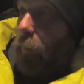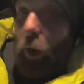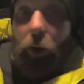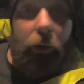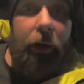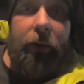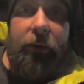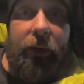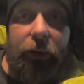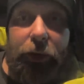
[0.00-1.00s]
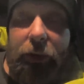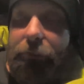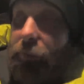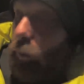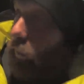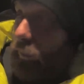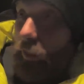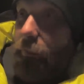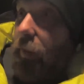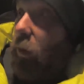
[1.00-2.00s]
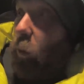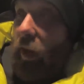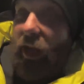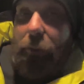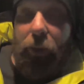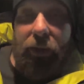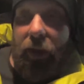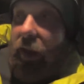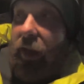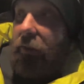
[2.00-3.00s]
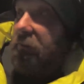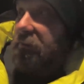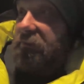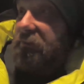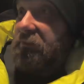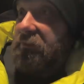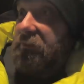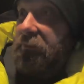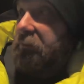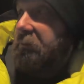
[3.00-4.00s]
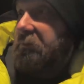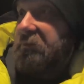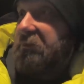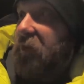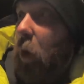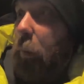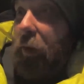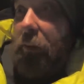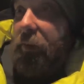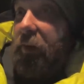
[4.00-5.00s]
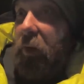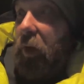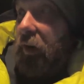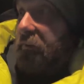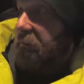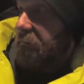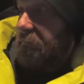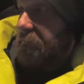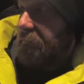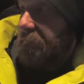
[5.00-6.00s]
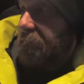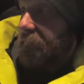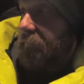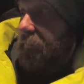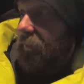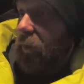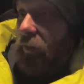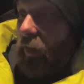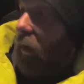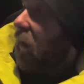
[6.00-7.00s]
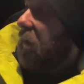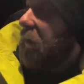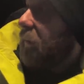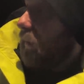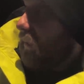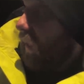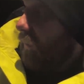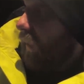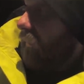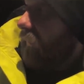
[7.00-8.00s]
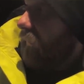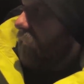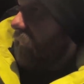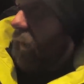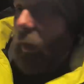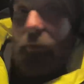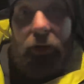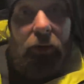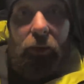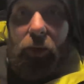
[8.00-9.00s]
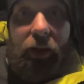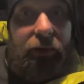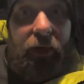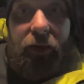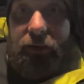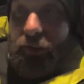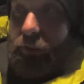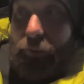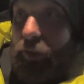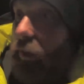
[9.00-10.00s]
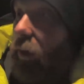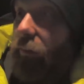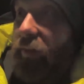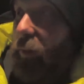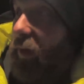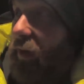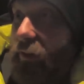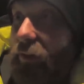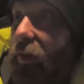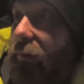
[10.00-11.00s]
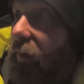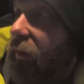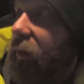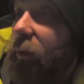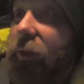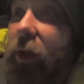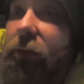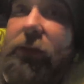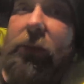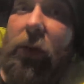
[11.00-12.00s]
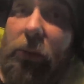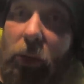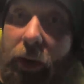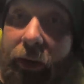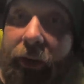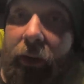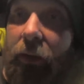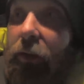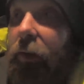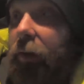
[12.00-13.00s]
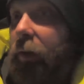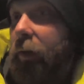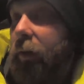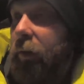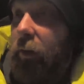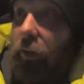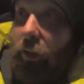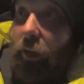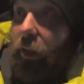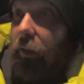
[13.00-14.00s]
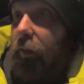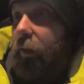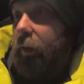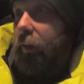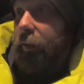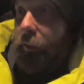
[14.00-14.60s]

park right at the dealership, go to sleep, and wake up when they open up in the morning. Good thing I got a little bit of time left. I'm gonna go right there and sleep right there, and hopefully we can get this all fixed and resolved tomorrow morning, and uh,